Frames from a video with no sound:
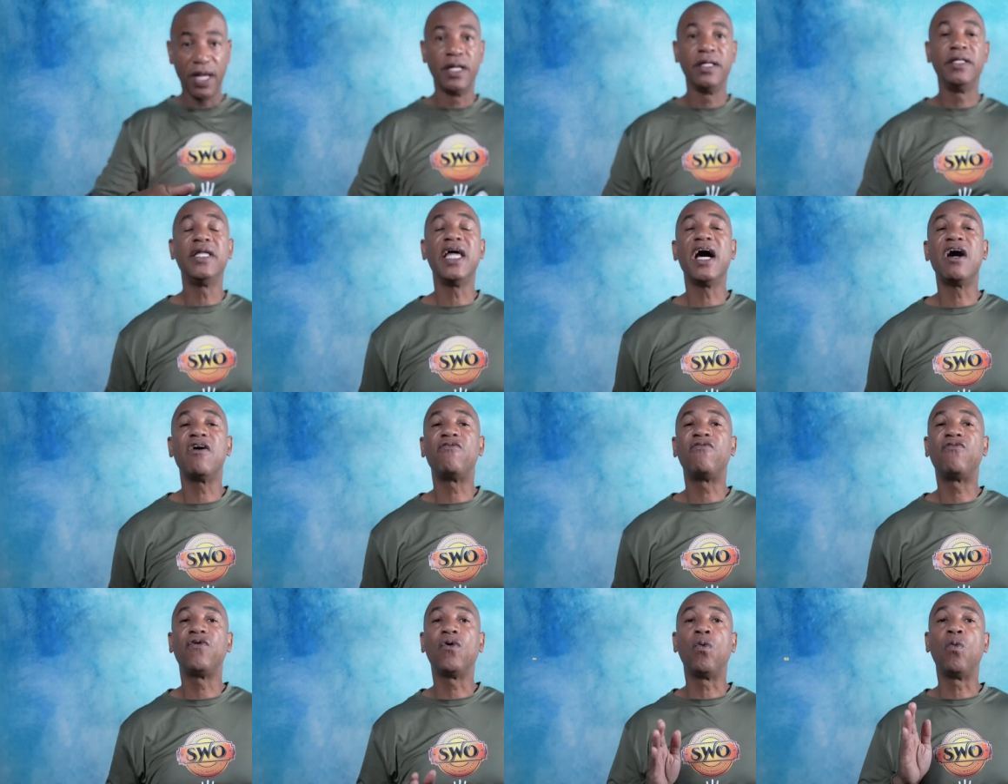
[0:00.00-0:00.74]
Now
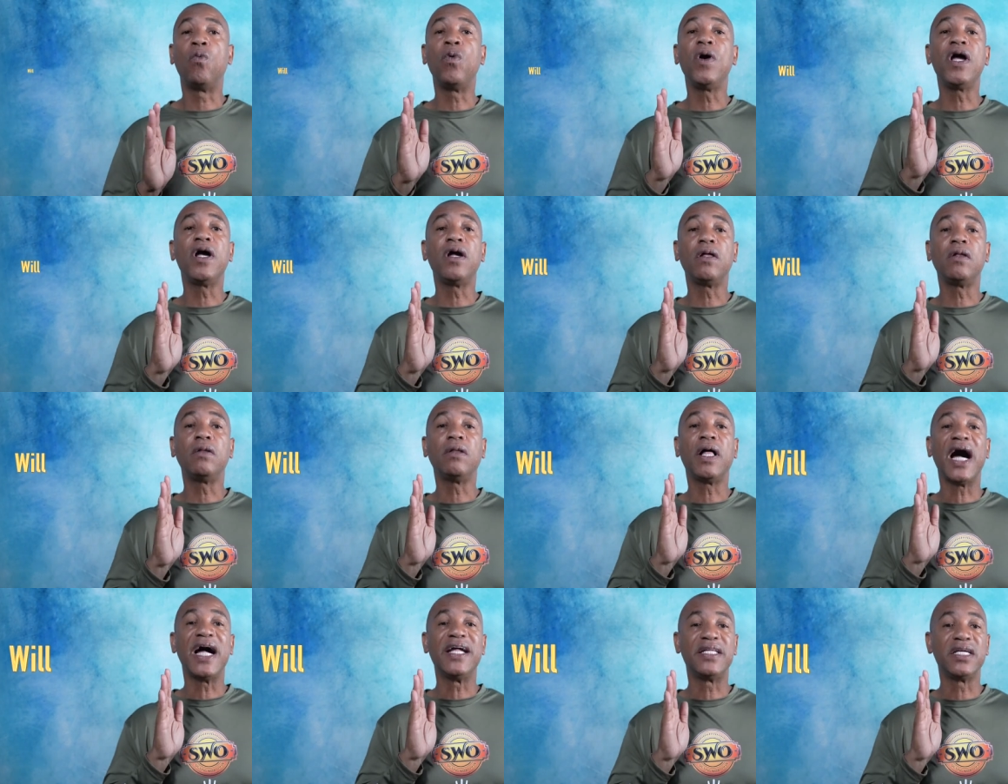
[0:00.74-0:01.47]
for
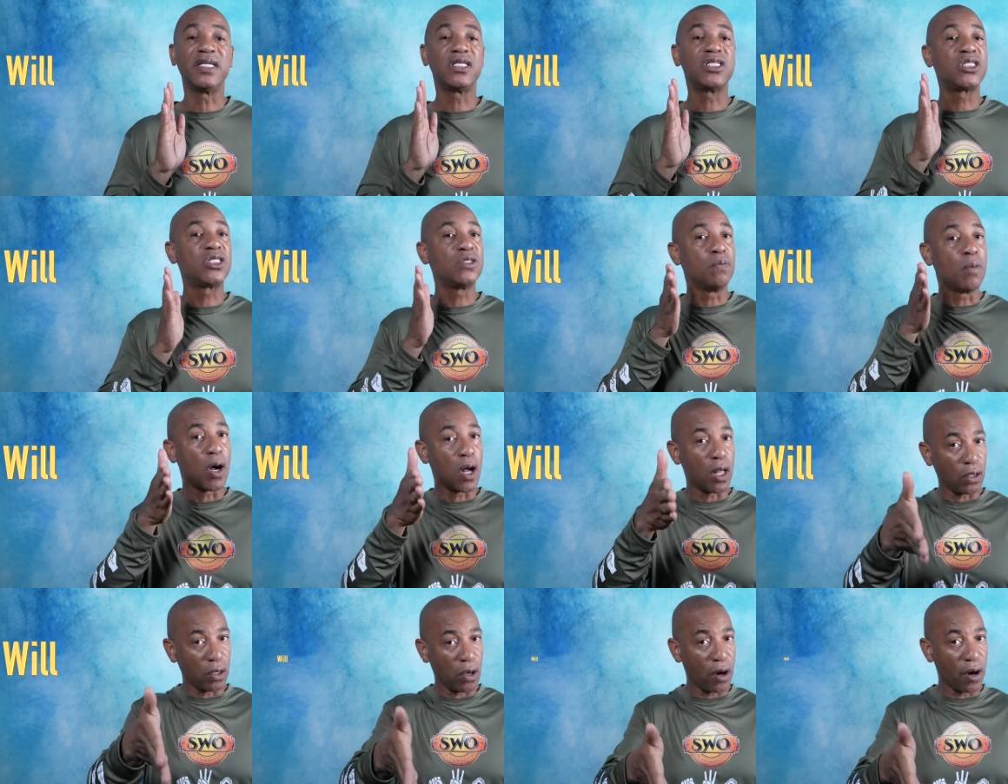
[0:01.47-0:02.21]
will, I did a
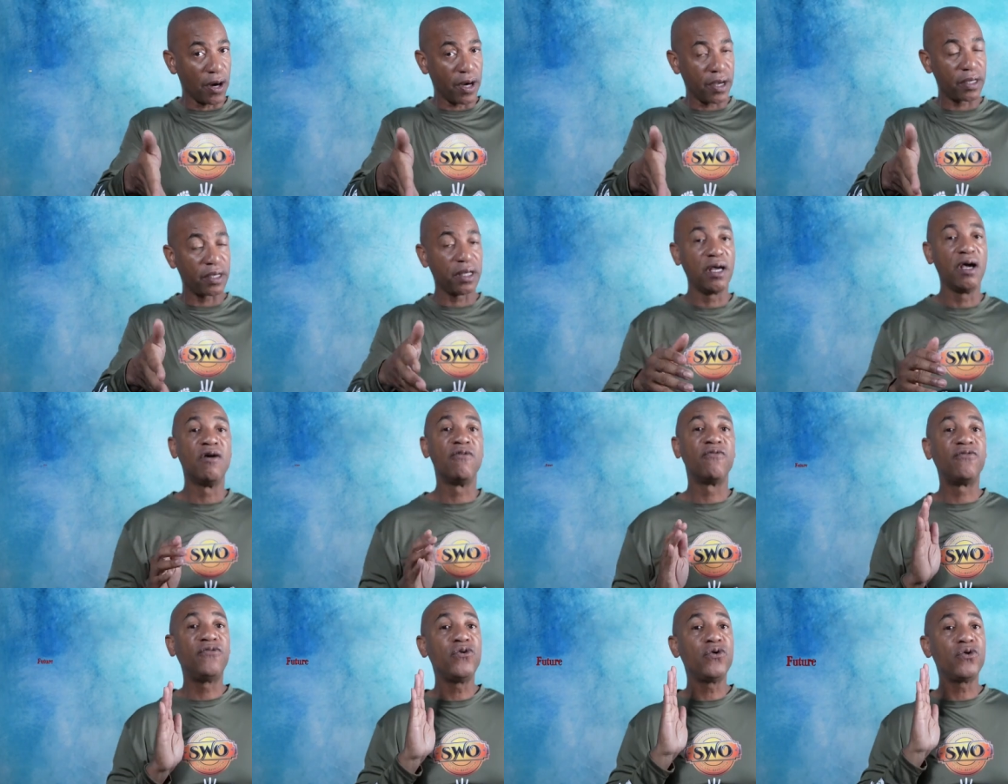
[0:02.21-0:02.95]
small arc.
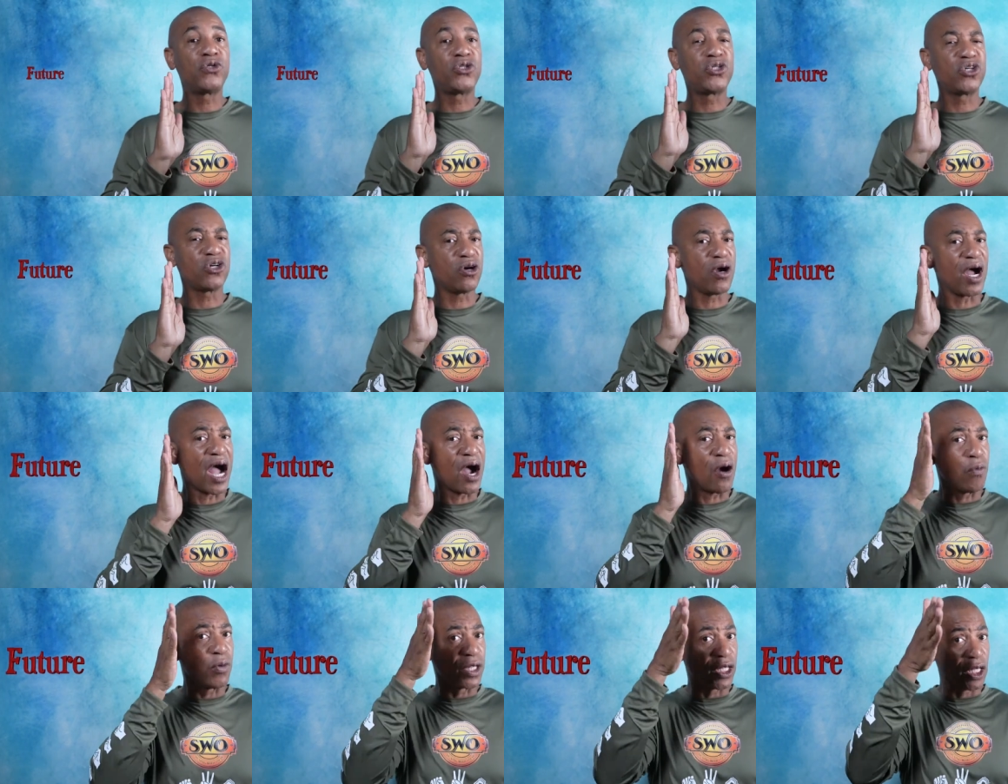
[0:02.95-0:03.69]
Future,
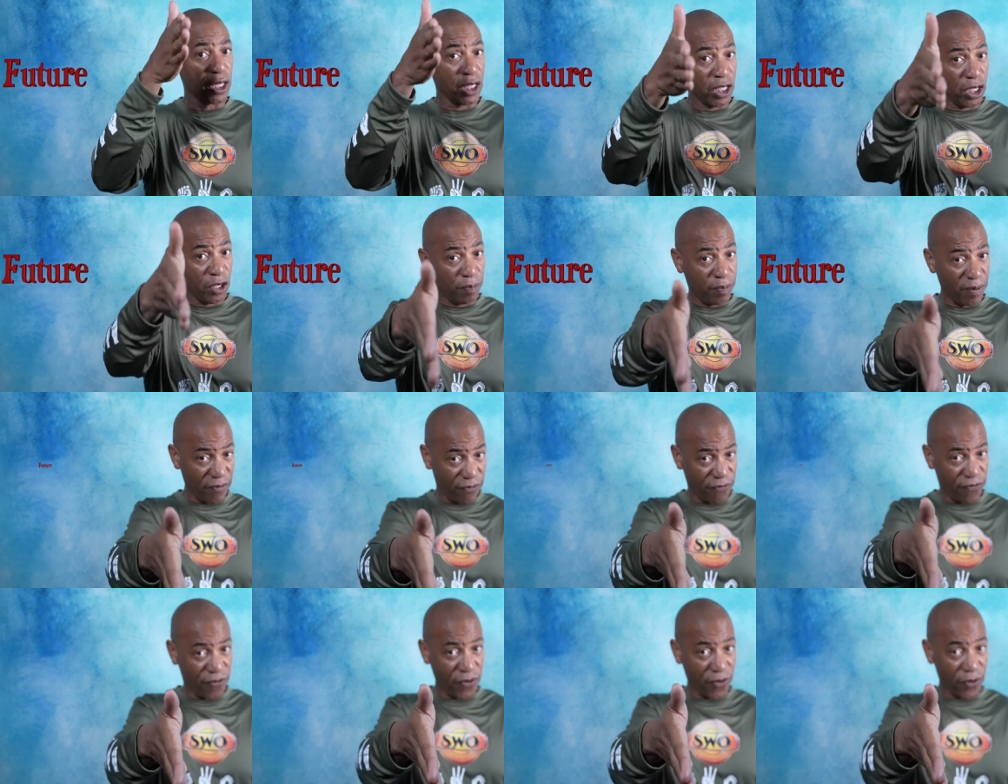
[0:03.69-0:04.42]
I went a little bit
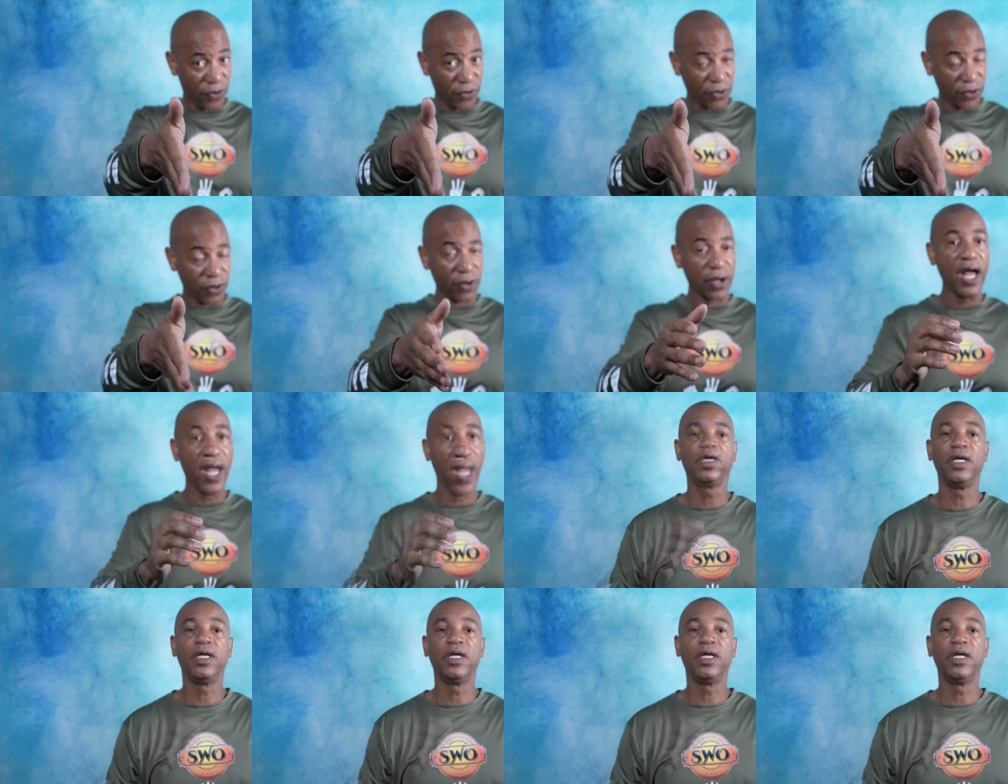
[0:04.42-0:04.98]
further.